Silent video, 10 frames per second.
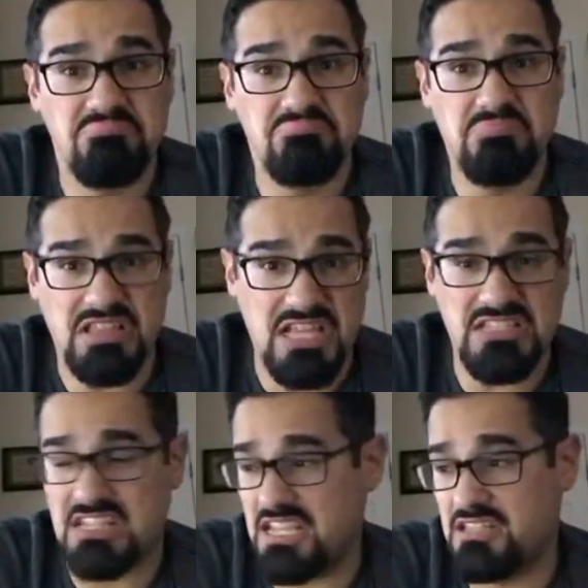
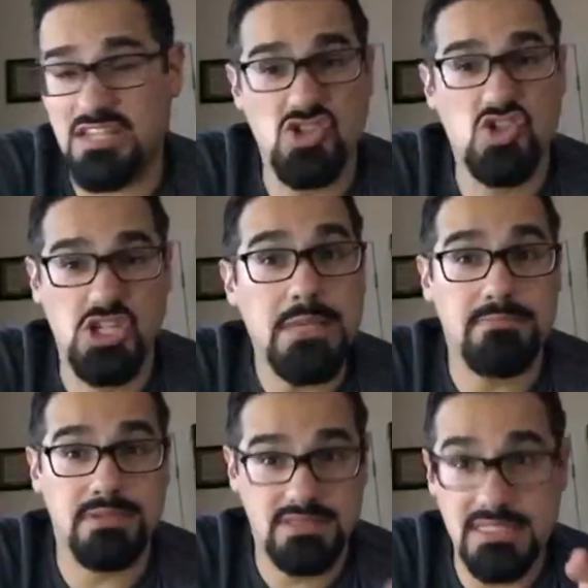That's
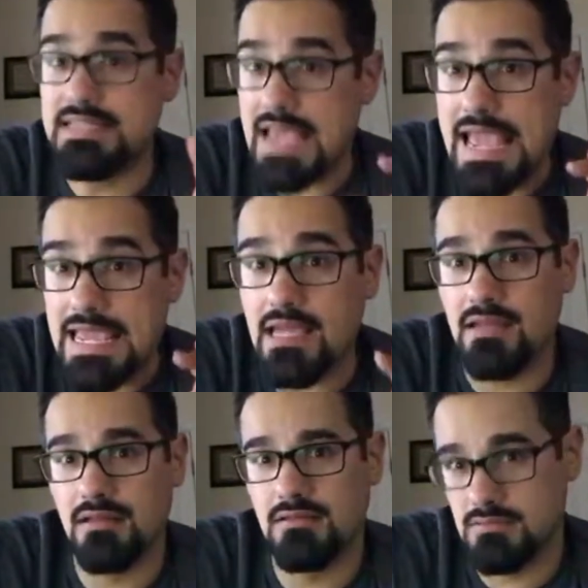cheap today.
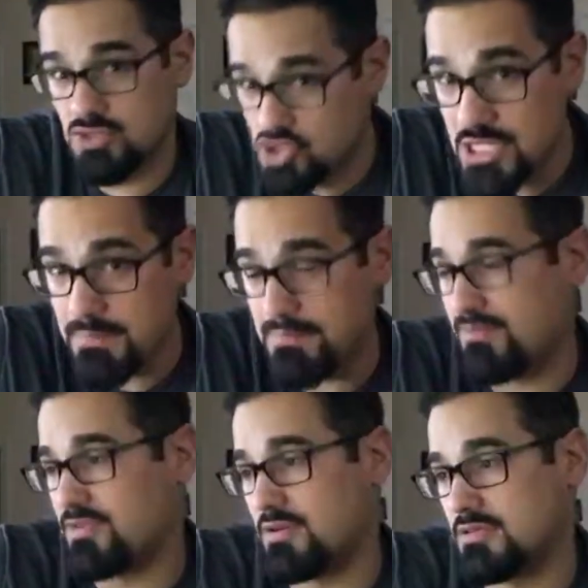Cheap
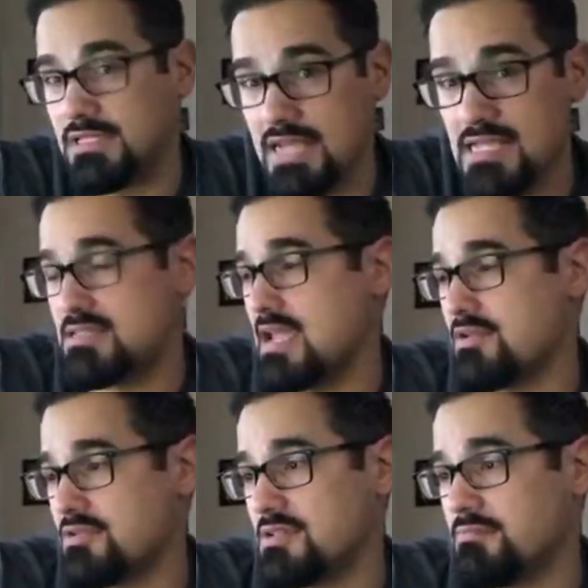for today's
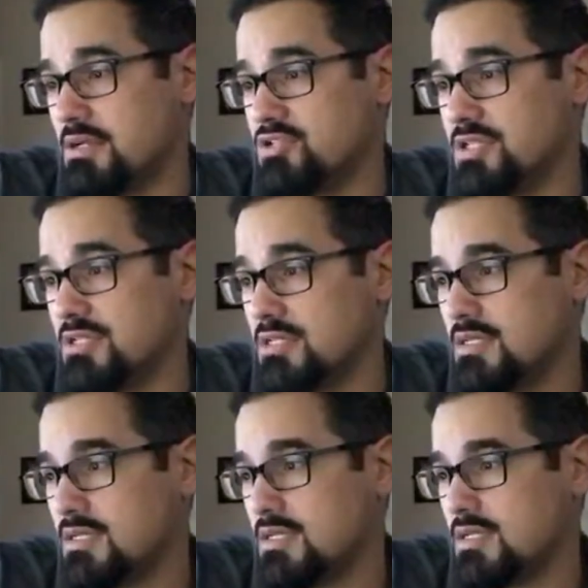standards and budget.
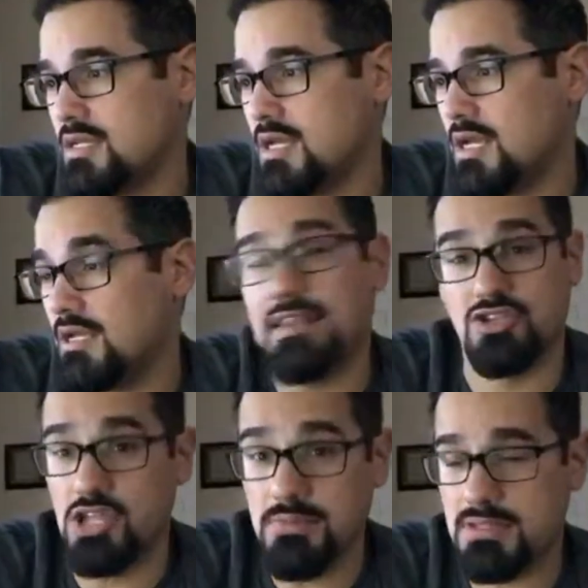Not the
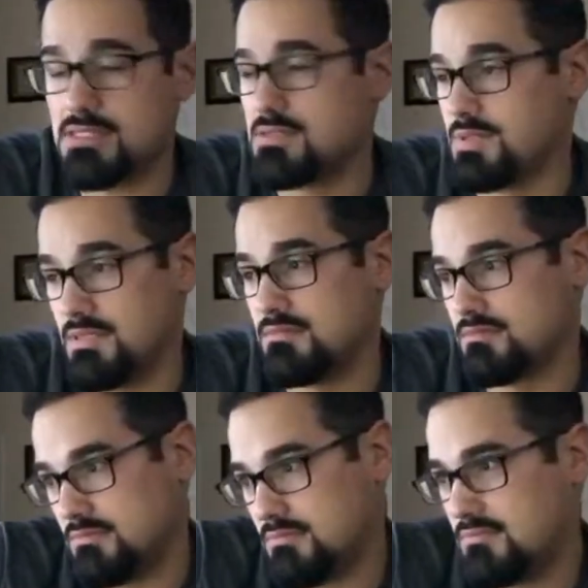cheapest, but
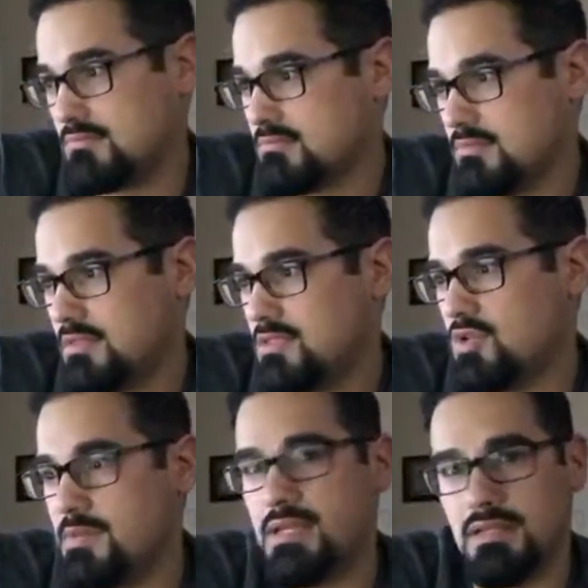$20
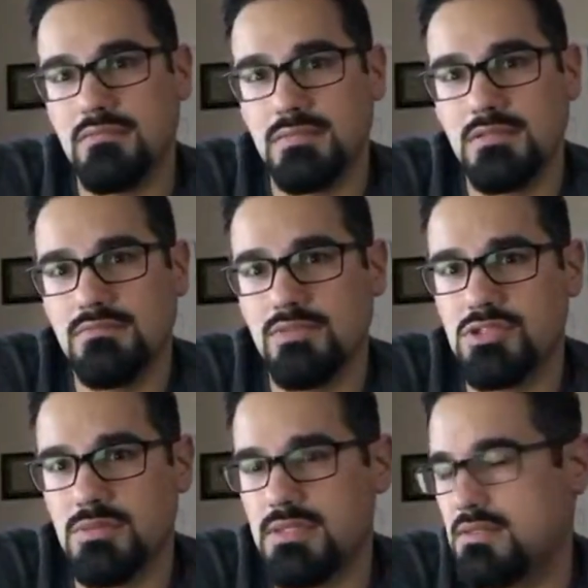million used
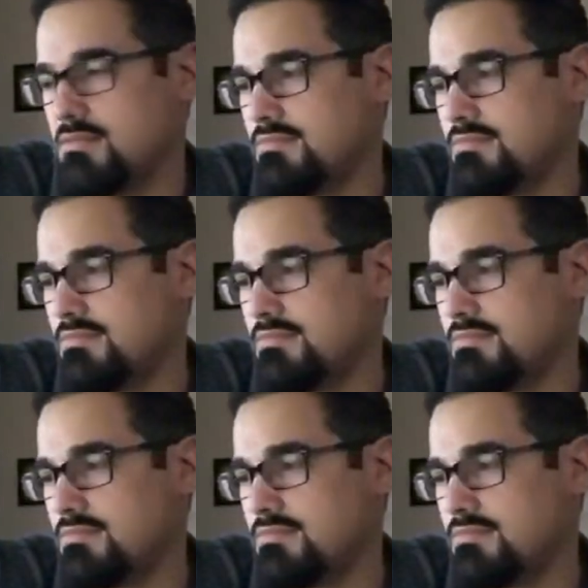to be